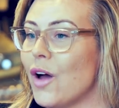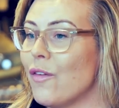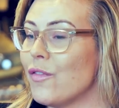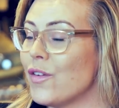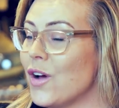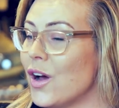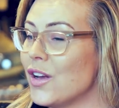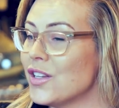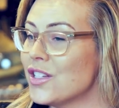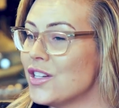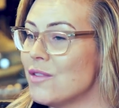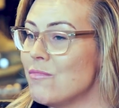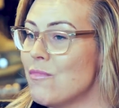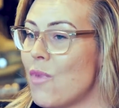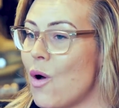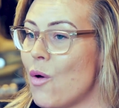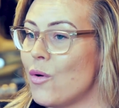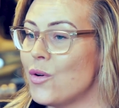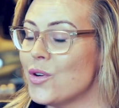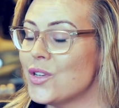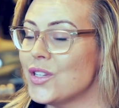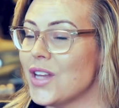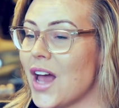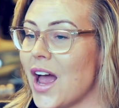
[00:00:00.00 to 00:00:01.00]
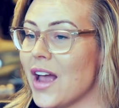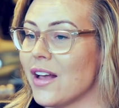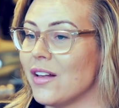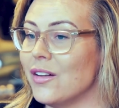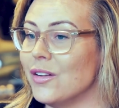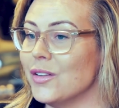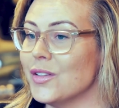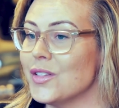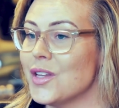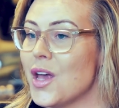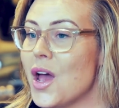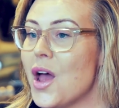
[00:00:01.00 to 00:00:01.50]
of custom
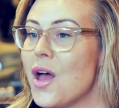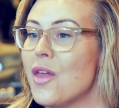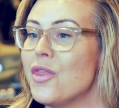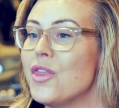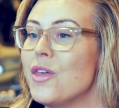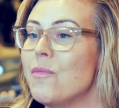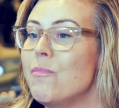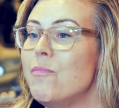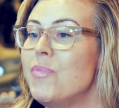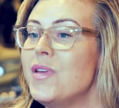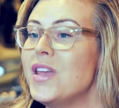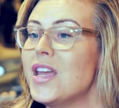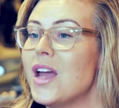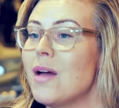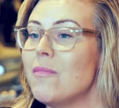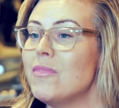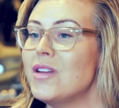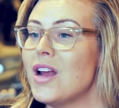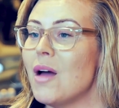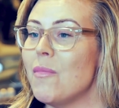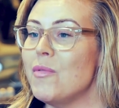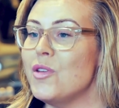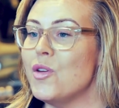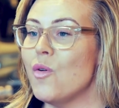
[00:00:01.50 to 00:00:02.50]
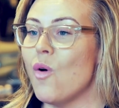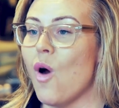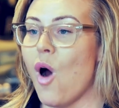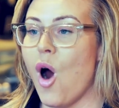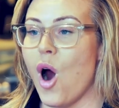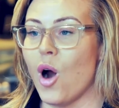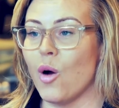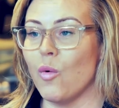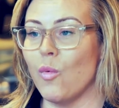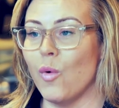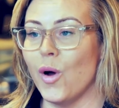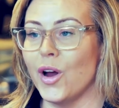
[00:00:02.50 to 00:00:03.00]
motorcycles, the B M W
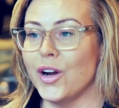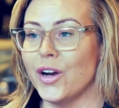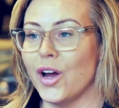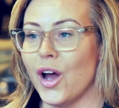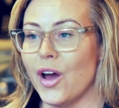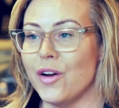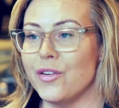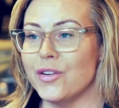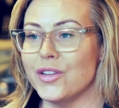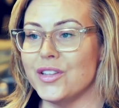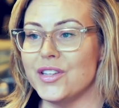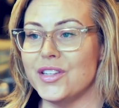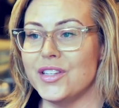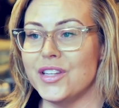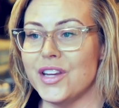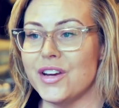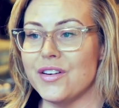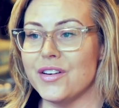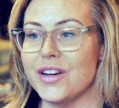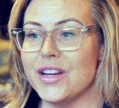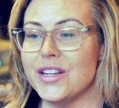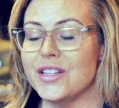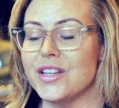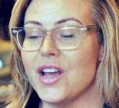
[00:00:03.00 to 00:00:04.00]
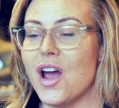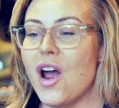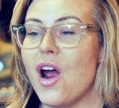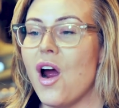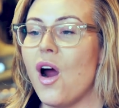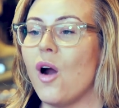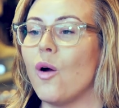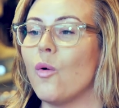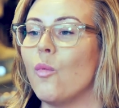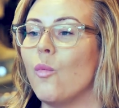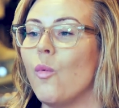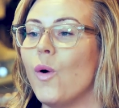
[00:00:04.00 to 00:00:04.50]
R one hundred series
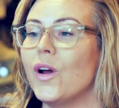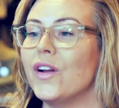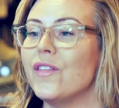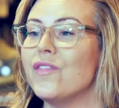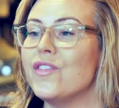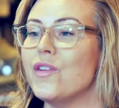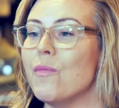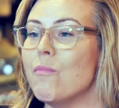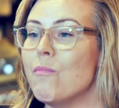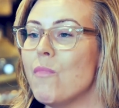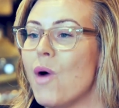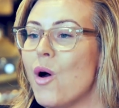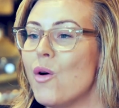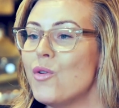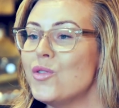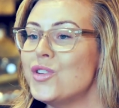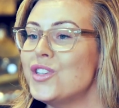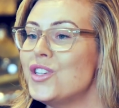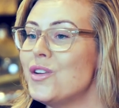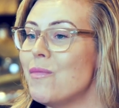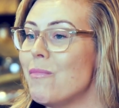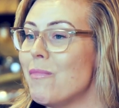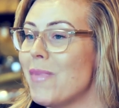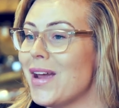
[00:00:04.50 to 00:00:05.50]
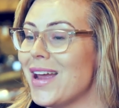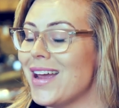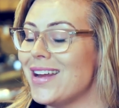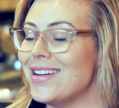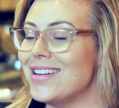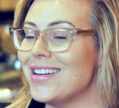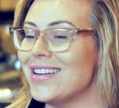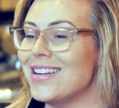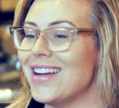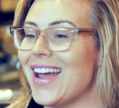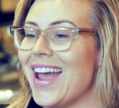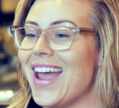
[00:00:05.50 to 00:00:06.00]
are one of the most
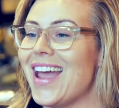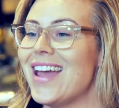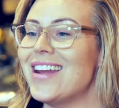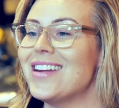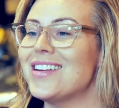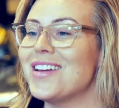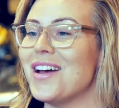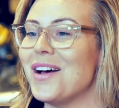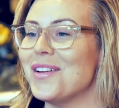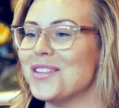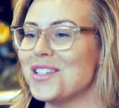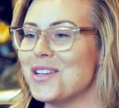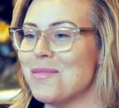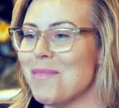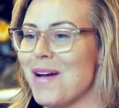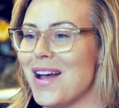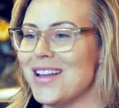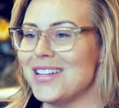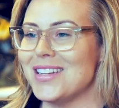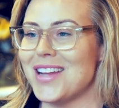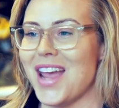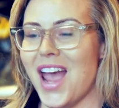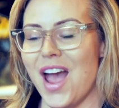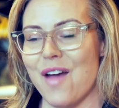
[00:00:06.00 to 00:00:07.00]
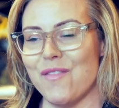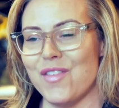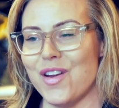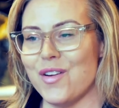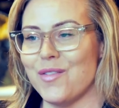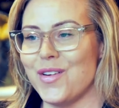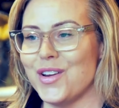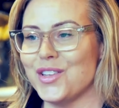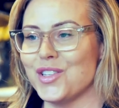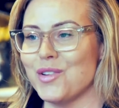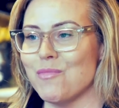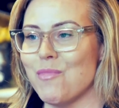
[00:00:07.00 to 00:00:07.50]
demanded and customized Cafe
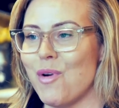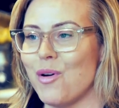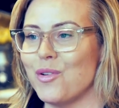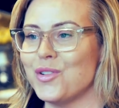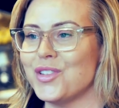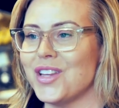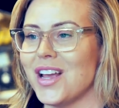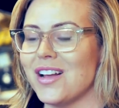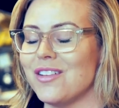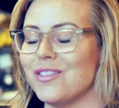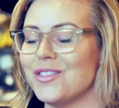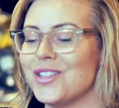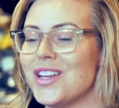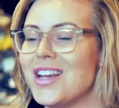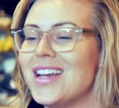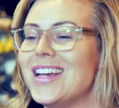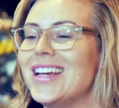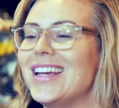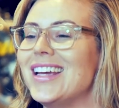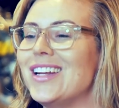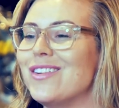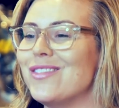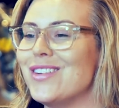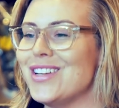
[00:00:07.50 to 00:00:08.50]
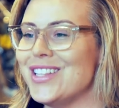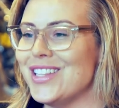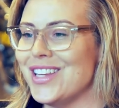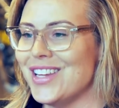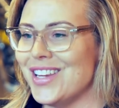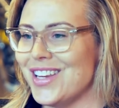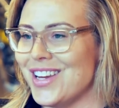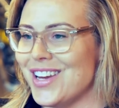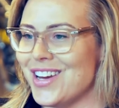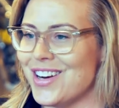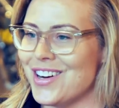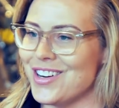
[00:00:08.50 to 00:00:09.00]
Racer motorcycles in
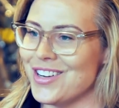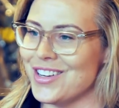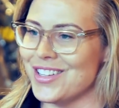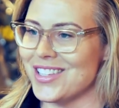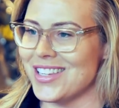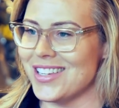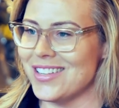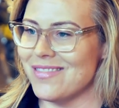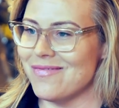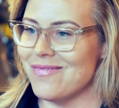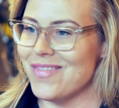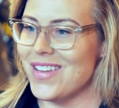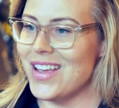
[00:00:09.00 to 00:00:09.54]
recent years.